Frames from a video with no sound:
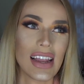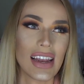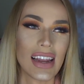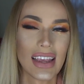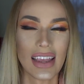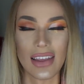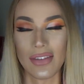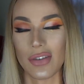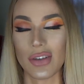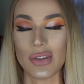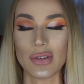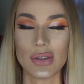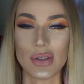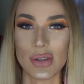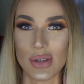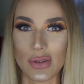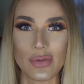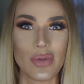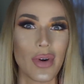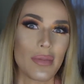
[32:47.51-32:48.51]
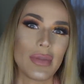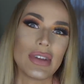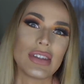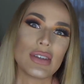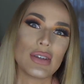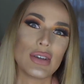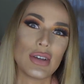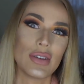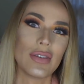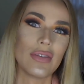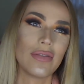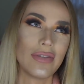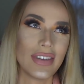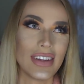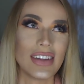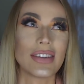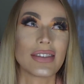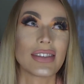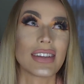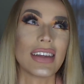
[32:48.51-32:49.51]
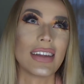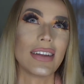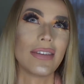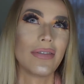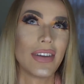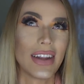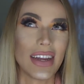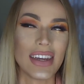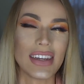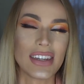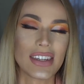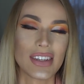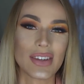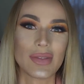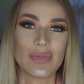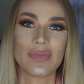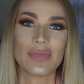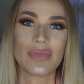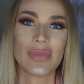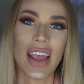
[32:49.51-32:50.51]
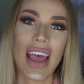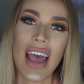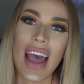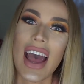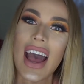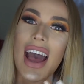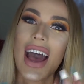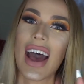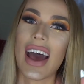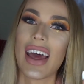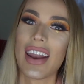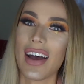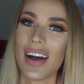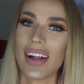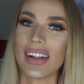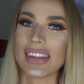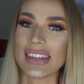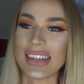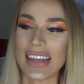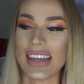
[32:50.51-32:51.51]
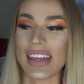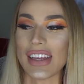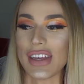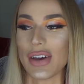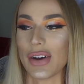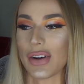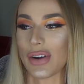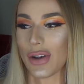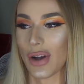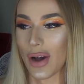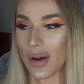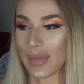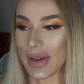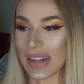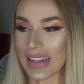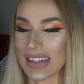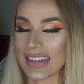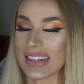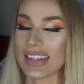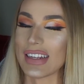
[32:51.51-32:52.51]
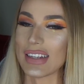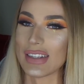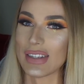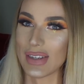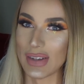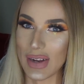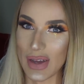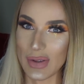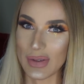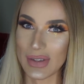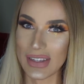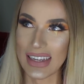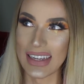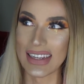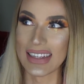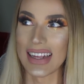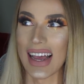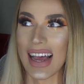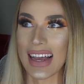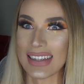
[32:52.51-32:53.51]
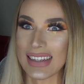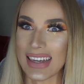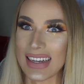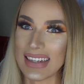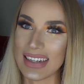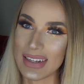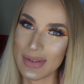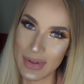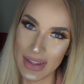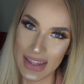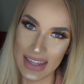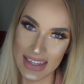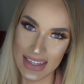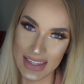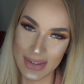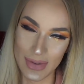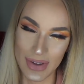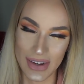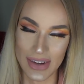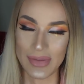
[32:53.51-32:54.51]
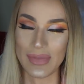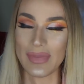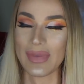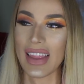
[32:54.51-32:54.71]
Like if you just want me to do videos in Finnish, and I'll take your comments to notice as I did with this one.